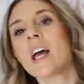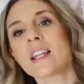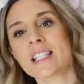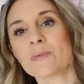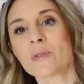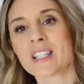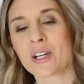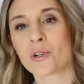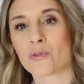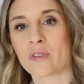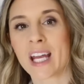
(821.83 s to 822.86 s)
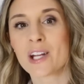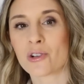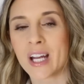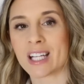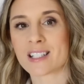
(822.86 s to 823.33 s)
this was a great,
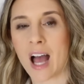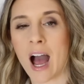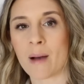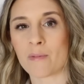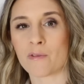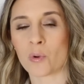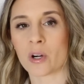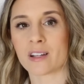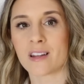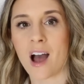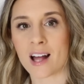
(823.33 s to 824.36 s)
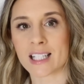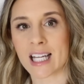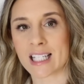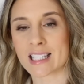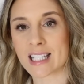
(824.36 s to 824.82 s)
great top for the
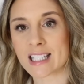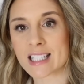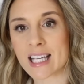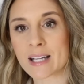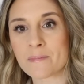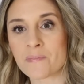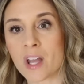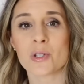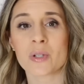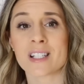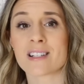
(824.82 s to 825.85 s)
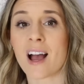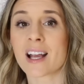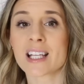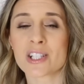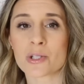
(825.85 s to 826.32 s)
holiday season. You can
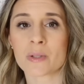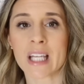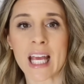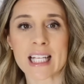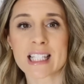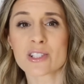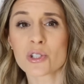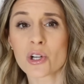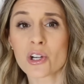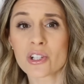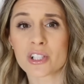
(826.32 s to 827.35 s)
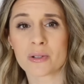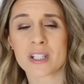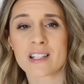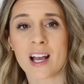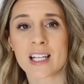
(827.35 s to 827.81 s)
tuck it into a nice skirt. You
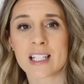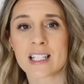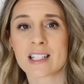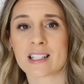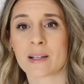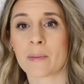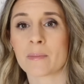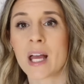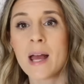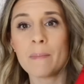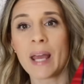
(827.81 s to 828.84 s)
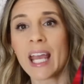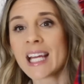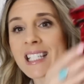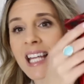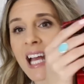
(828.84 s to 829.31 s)
can tuck it into some
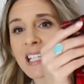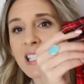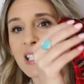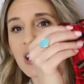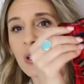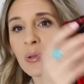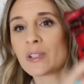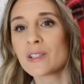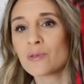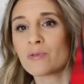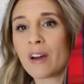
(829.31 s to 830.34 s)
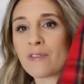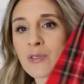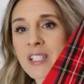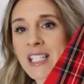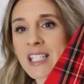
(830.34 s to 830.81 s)
pants. It has this cute little
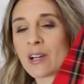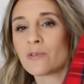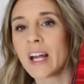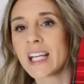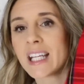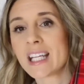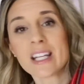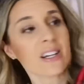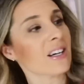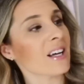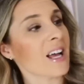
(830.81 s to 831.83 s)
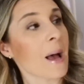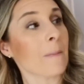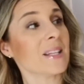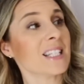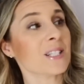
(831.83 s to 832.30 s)
ruffle detail right here,
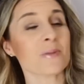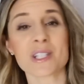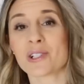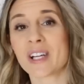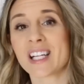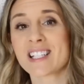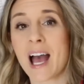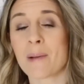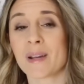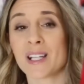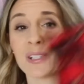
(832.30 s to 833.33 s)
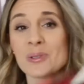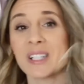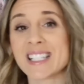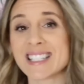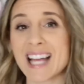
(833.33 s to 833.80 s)
but this was a great top and you
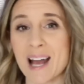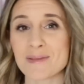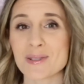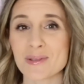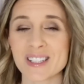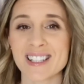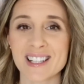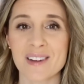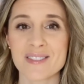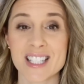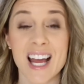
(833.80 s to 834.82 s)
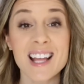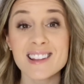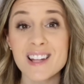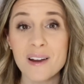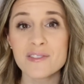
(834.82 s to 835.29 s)
guys absolutely loved it. I
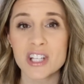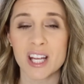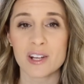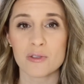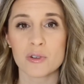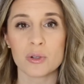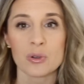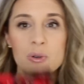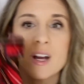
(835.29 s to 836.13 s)
love JCrew